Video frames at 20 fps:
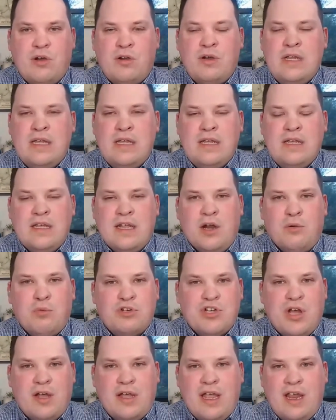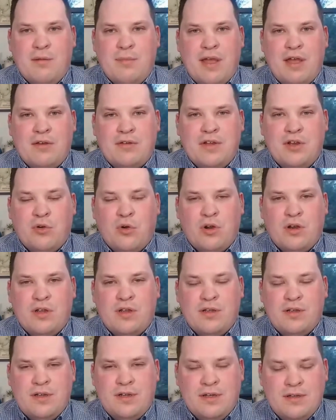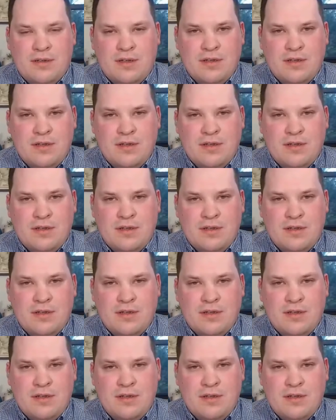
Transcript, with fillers: where you know we're talking about an organ, a,